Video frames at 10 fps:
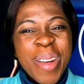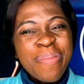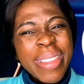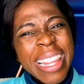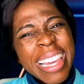
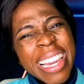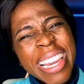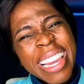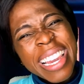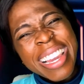
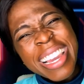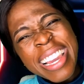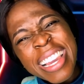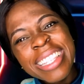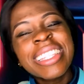
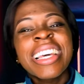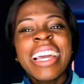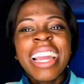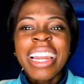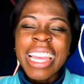please
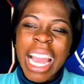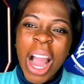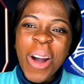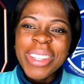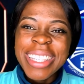click
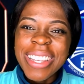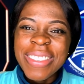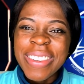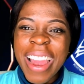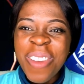on the
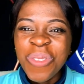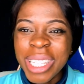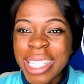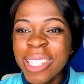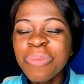subscribe
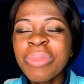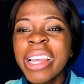button